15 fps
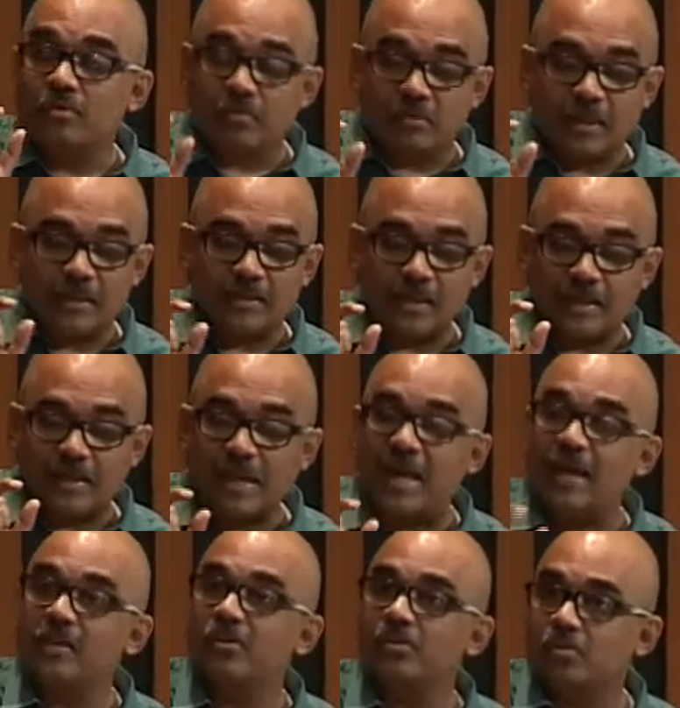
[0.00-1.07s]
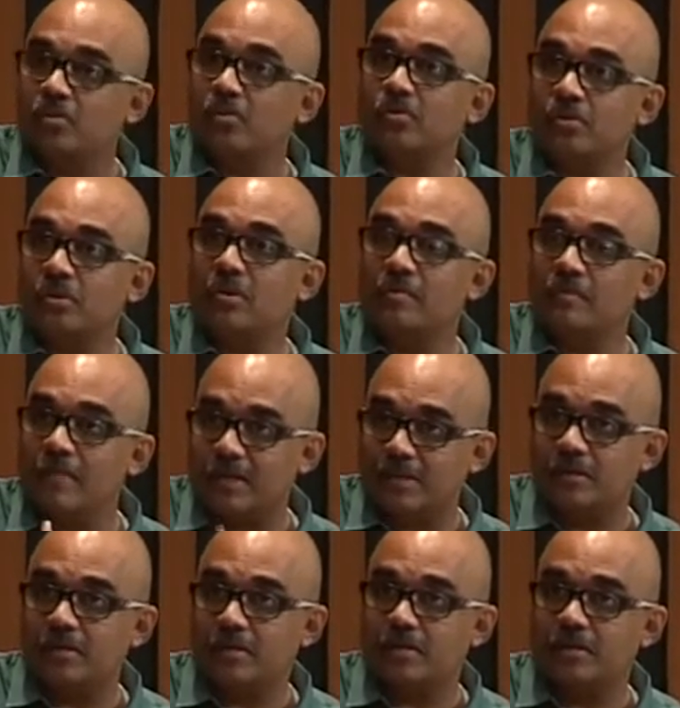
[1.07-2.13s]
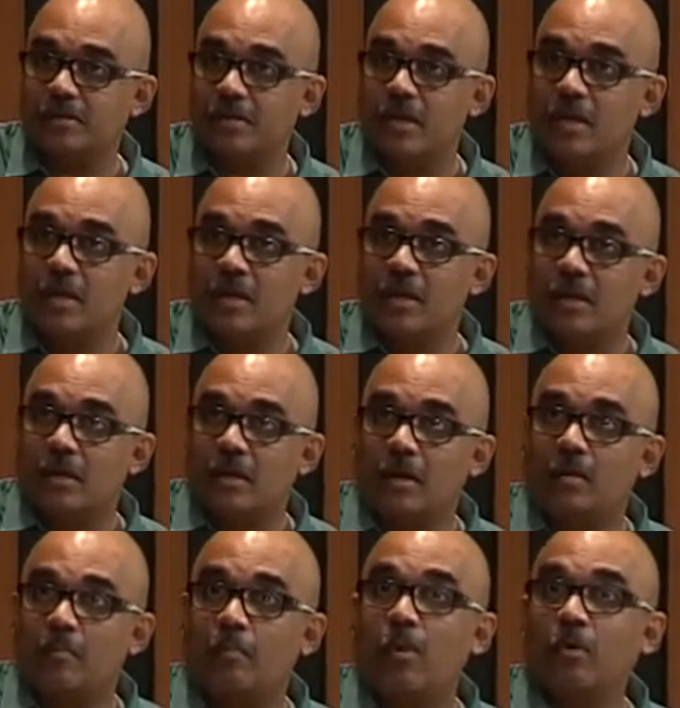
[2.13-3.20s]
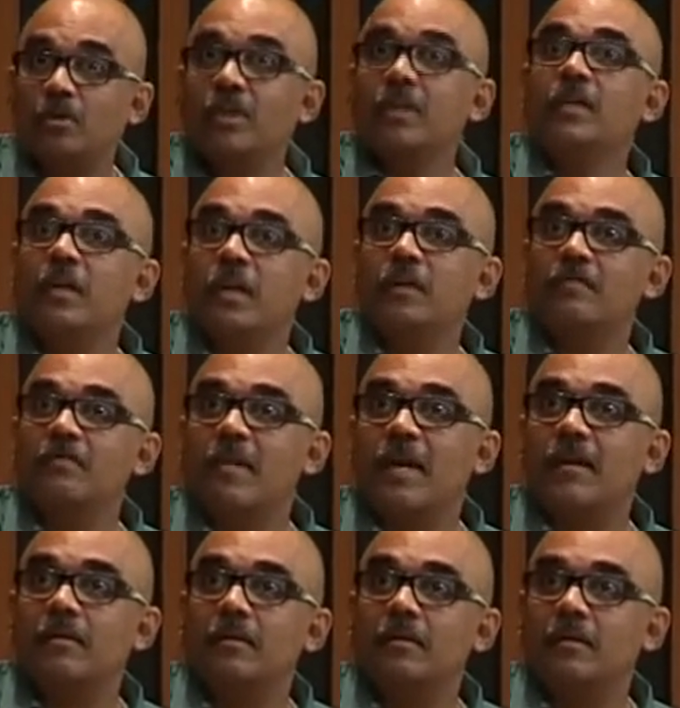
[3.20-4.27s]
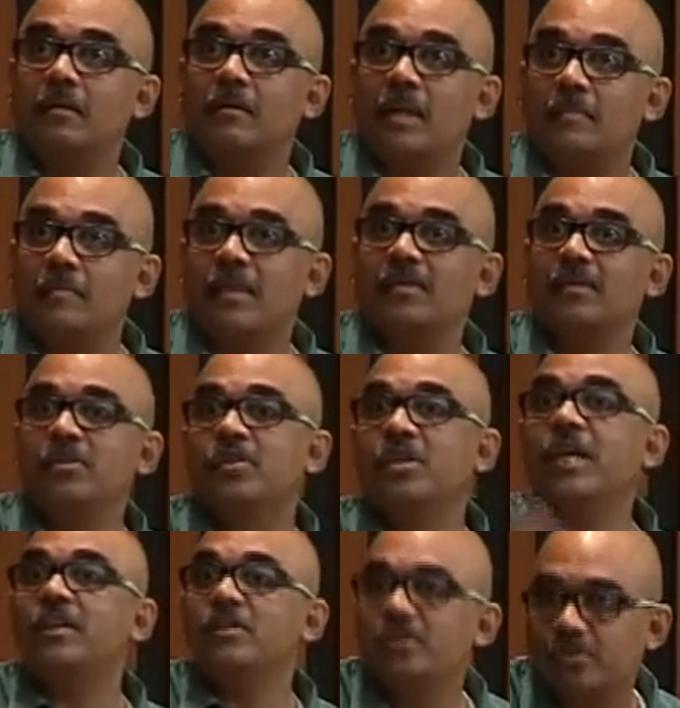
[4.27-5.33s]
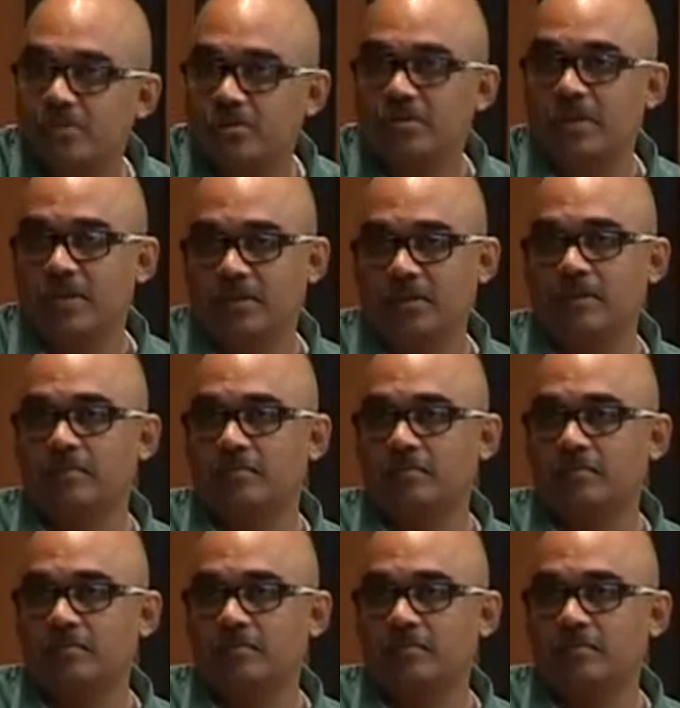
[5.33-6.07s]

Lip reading: that carry a social message potent enough that that message changes society.